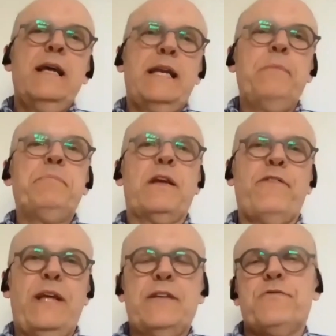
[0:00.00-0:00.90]
deep tech
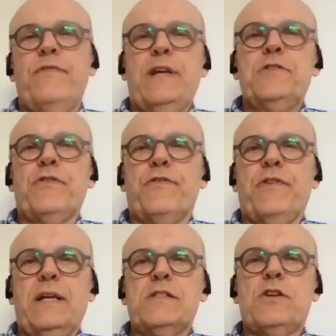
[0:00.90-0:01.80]
venture
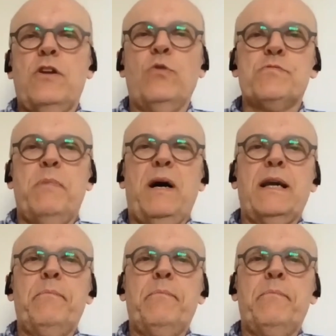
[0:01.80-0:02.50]
funds close by,